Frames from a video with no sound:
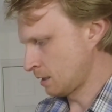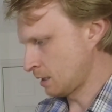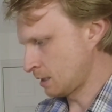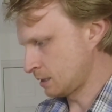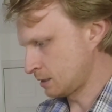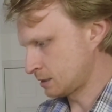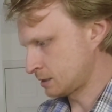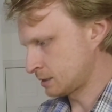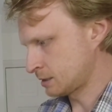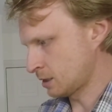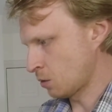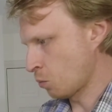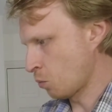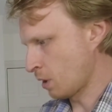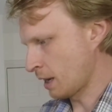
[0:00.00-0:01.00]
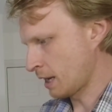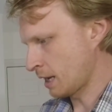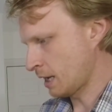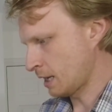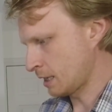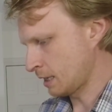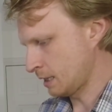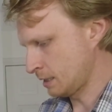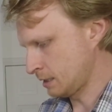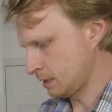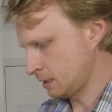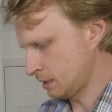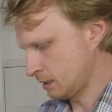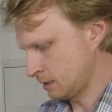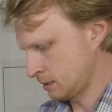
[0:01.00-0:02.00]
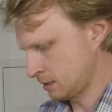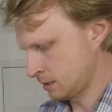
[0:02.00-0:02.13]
and is somewhere here hidden,